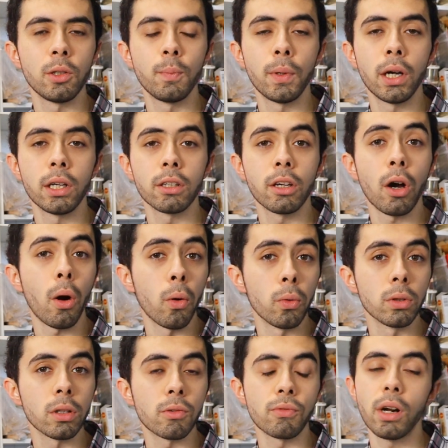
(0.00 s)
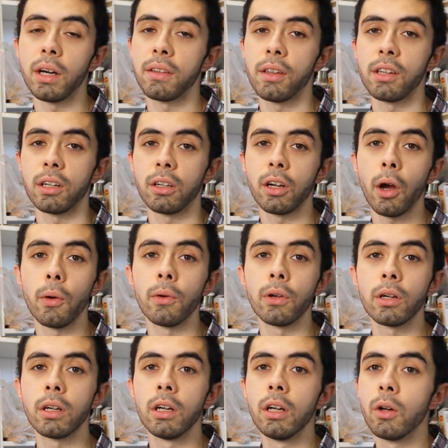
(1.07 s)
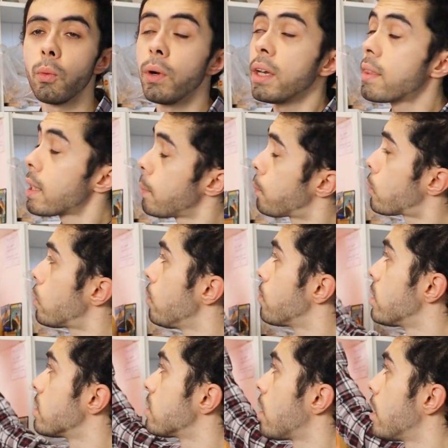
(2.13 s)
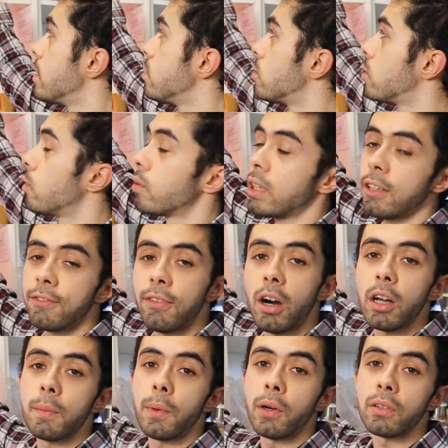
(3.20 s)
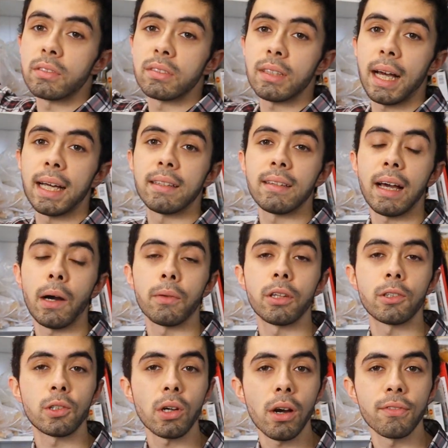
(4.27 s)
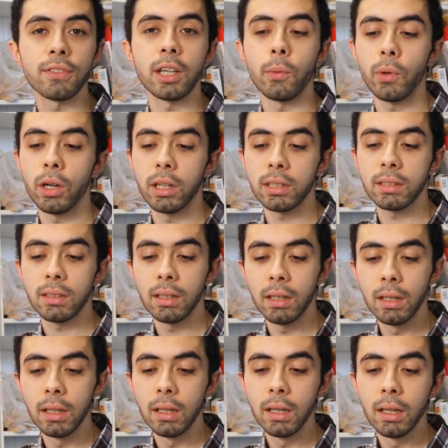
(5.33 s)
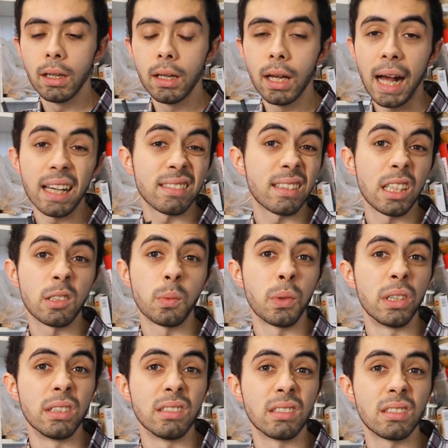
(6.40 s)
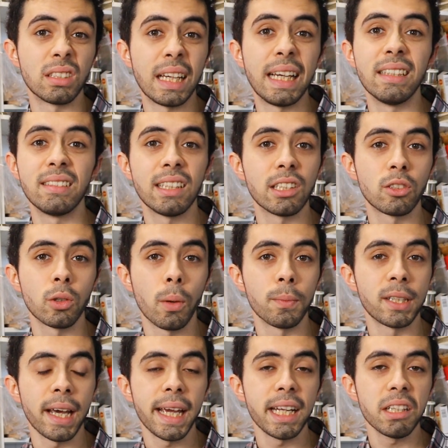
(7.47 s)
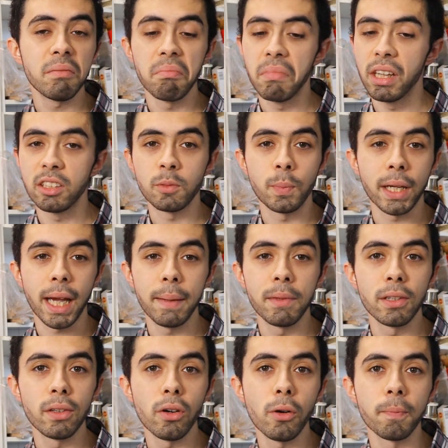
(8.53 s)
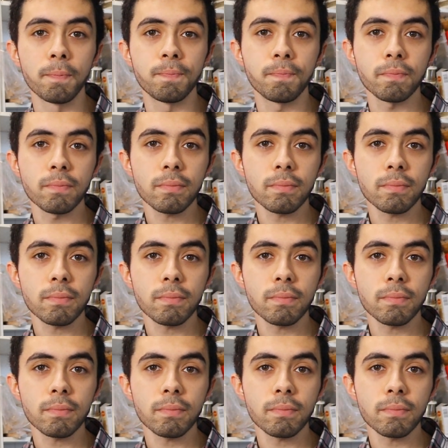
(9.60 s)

to burn coal rather than coke, with improved designs to the firebox and how the drafting worked. As this was easier to obtain, this became the norm.